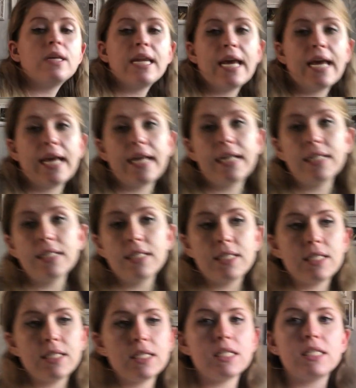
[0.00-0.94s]
need
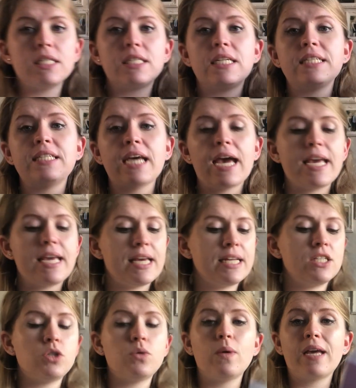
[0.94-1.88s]
to take
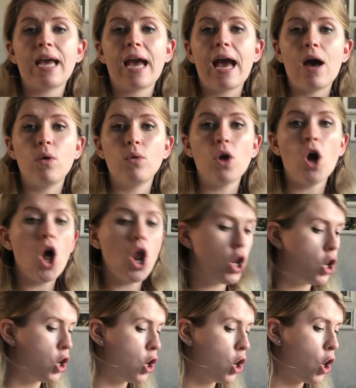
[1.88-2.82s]
into account a
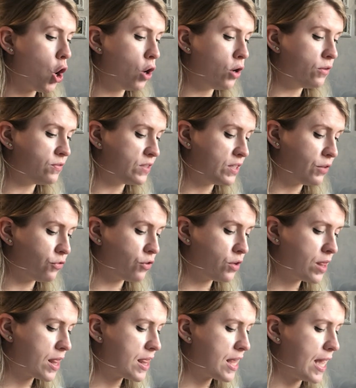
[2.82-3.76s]
lot of
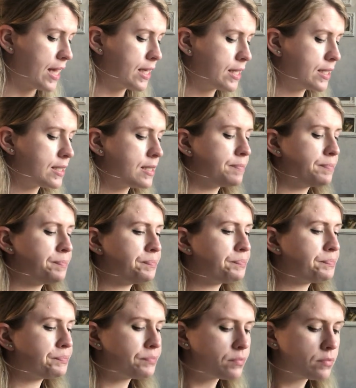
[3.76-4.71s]
different things.
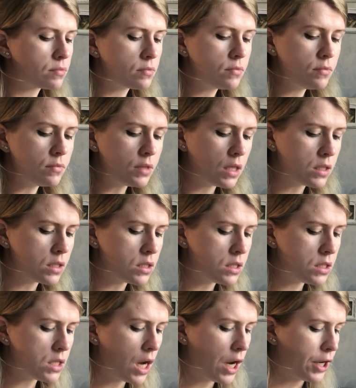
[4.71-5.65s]

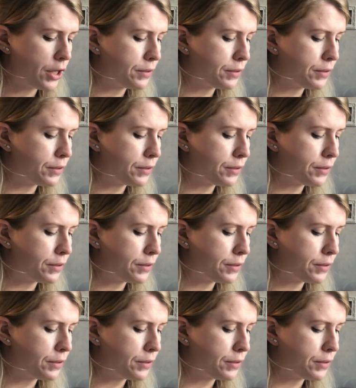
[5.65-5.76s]
So,